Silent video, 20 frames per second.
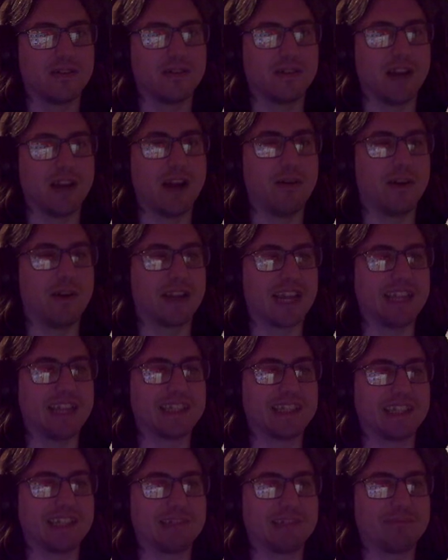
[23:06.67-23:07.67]
Oh, I guess
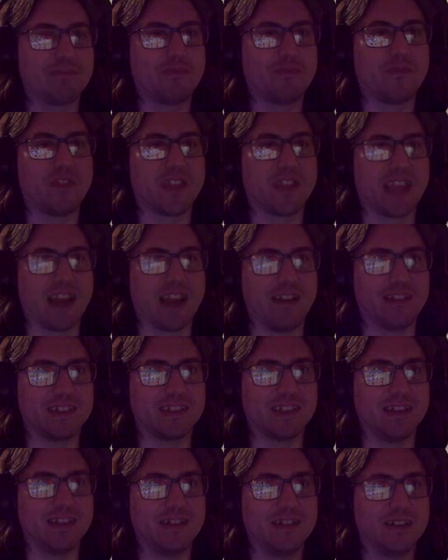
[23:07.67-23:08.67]
that's for the
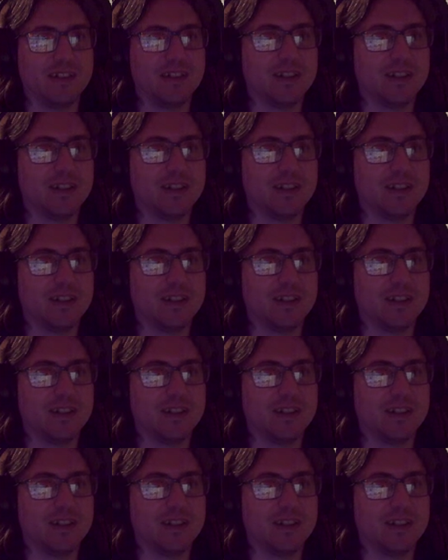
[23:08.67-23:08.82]
character.